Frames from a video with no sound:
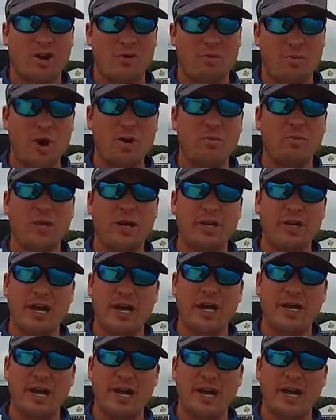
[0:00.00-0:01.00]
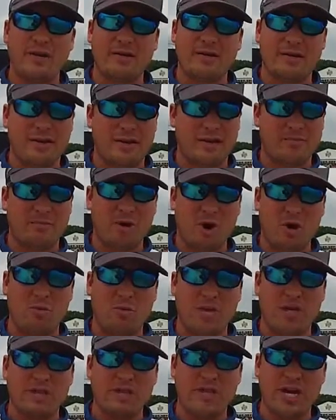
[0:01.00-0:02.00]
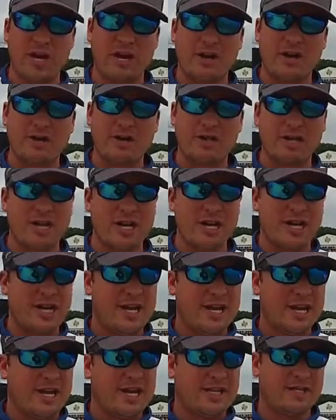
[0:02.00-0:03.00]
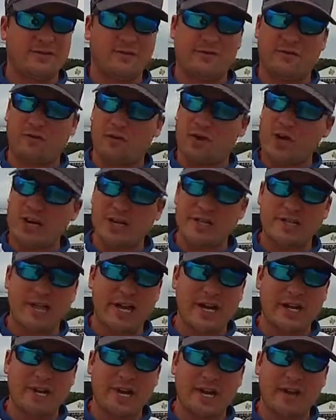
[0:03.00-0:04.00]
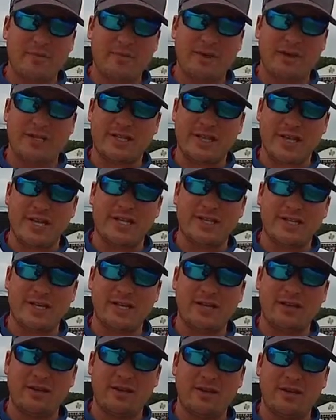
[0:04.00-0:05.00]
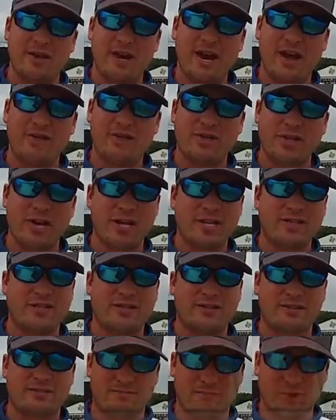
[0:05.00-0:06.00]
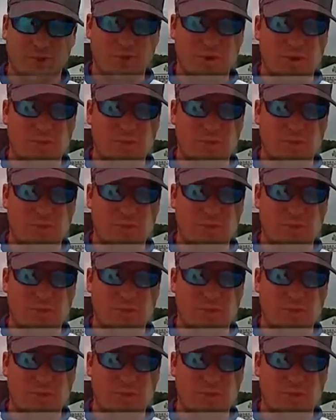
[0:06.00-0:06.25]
or boatbling.net and then boatbling challenge. It's free to sign up, it's easy, you can have a chance to